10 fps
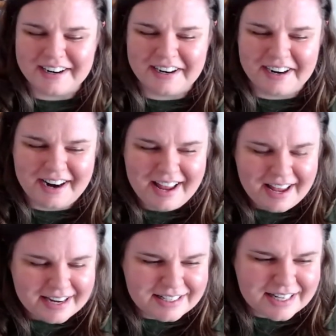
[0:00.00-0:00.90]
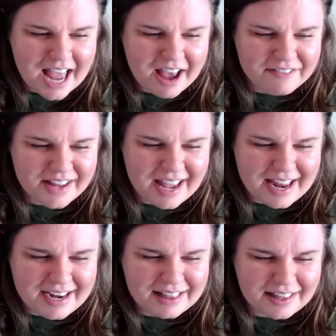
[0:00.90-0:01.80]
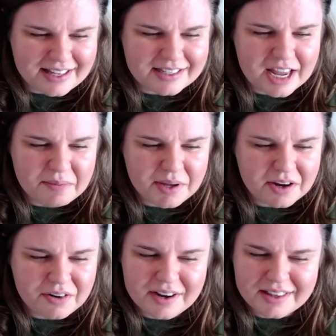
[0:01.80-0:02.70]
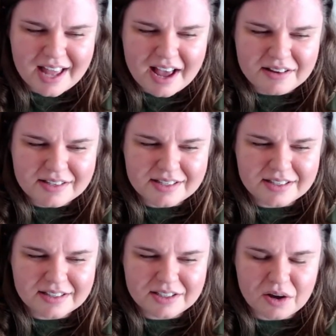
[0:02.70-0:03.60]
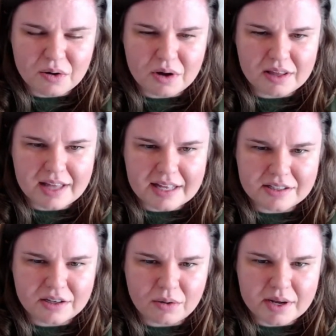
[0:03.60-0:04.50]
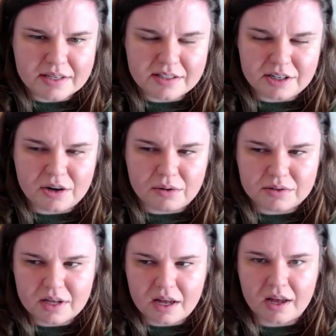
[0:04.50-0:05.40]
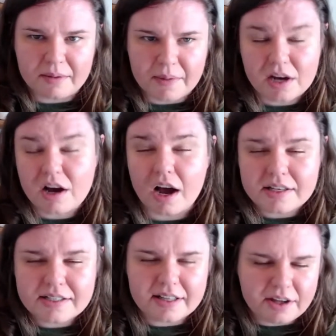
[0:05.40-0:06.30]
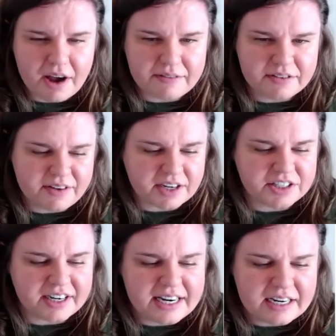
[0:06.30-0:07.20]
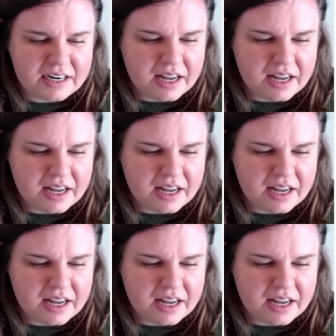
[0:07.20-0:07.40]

It doesn't have any landscaping around the house. So that's always, a cost that you have to factor in.